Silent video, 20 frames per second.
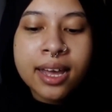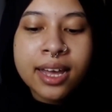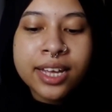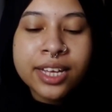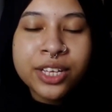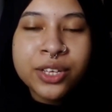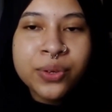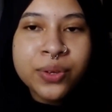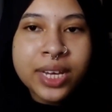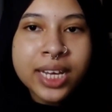
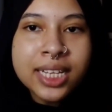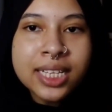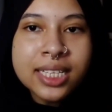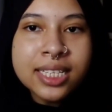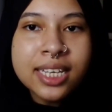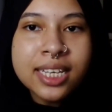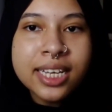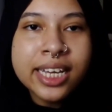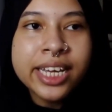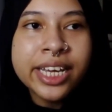you can
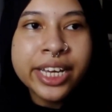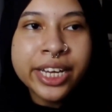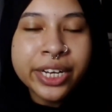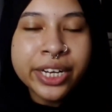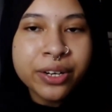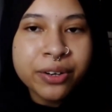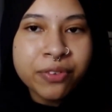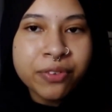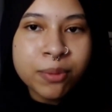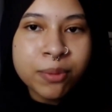
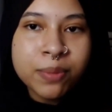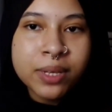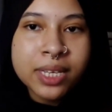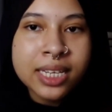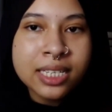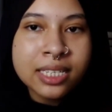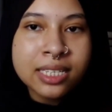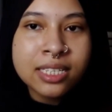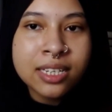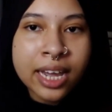hear from
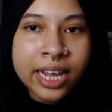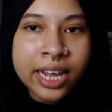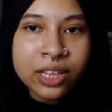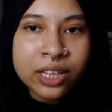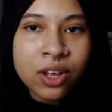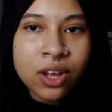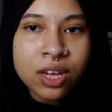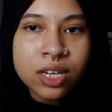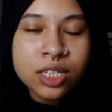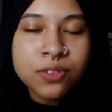his
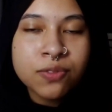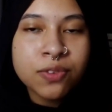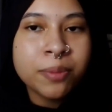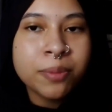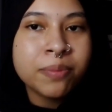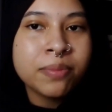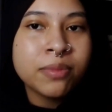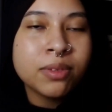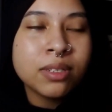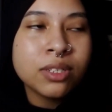dialogues,
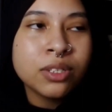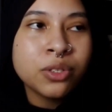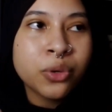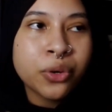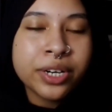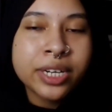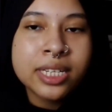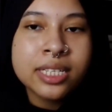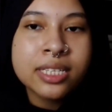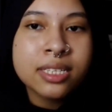from
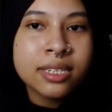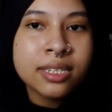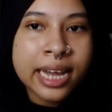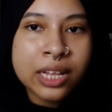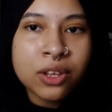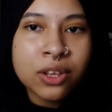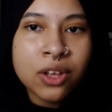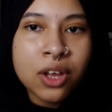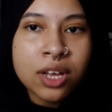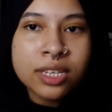Dorian's
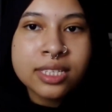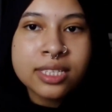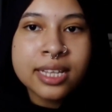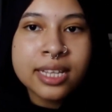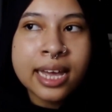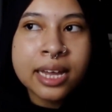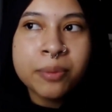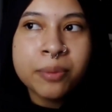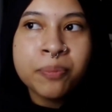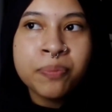dialogues,
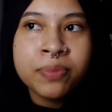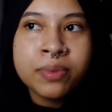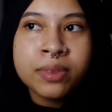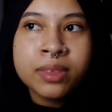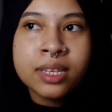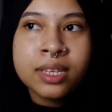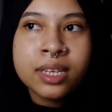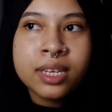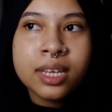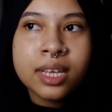
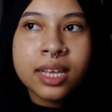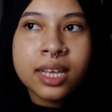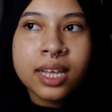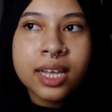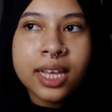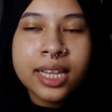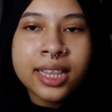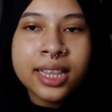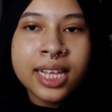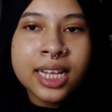
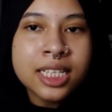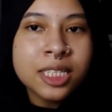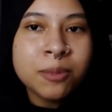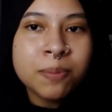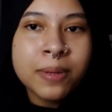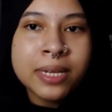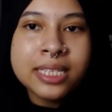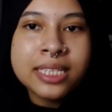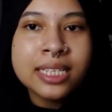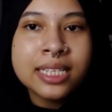that's
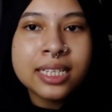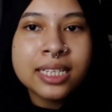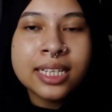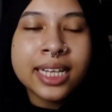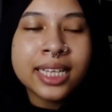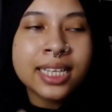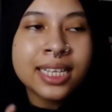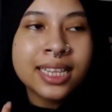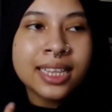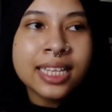basically
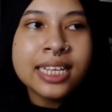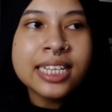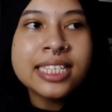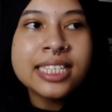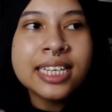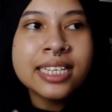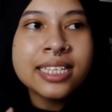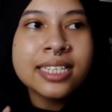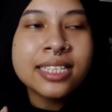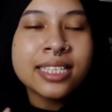like the things
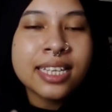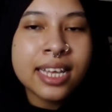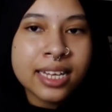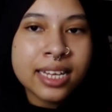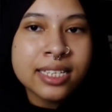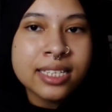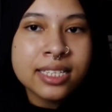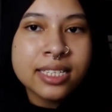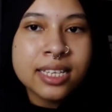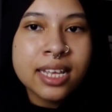he
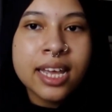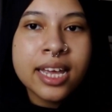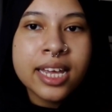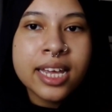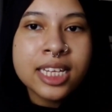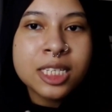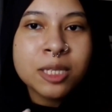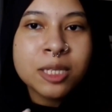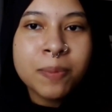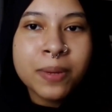says
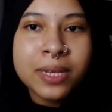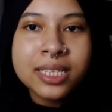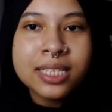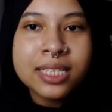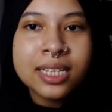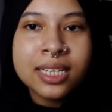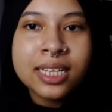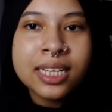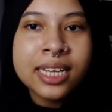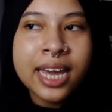is
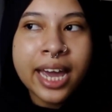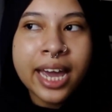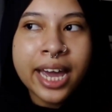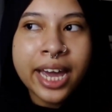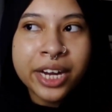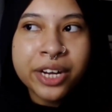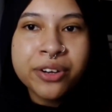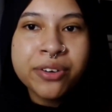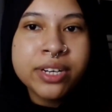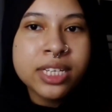basically
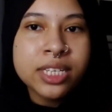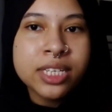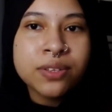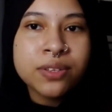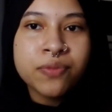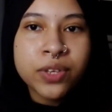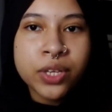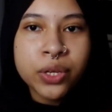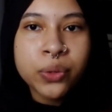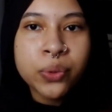Henry's
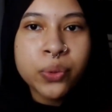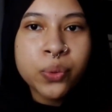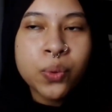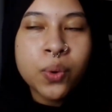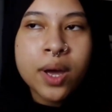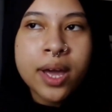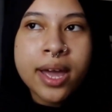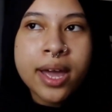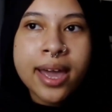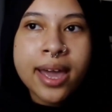
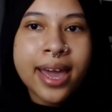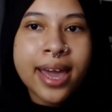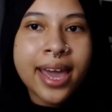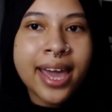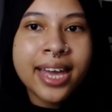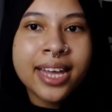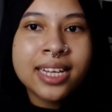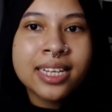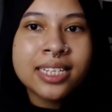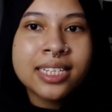view
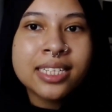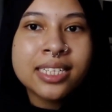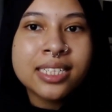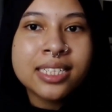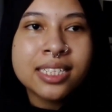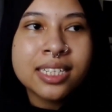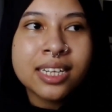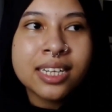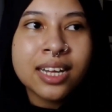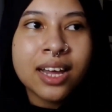
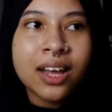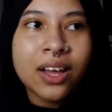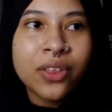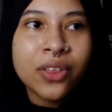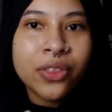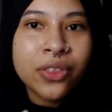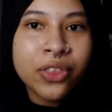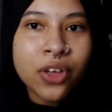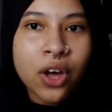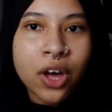and
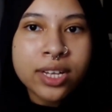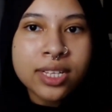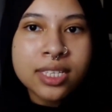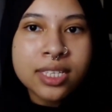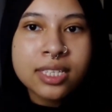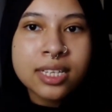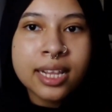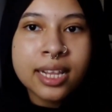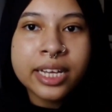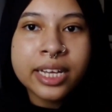
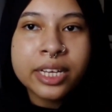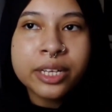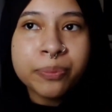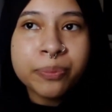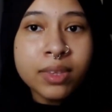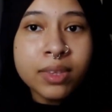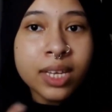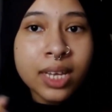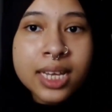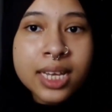thoughts, like
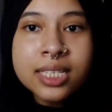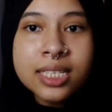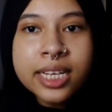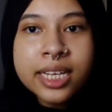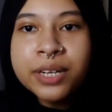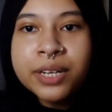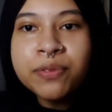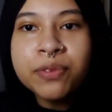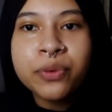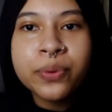his
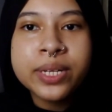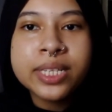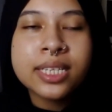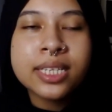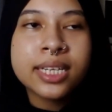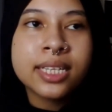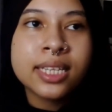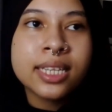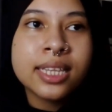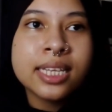influence,
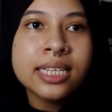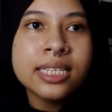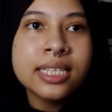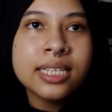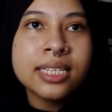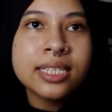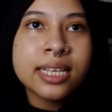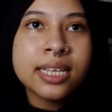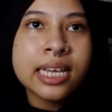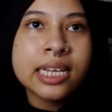like the things he
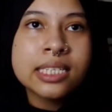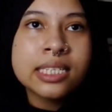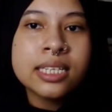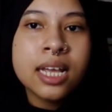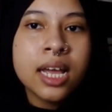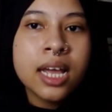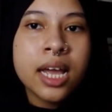says.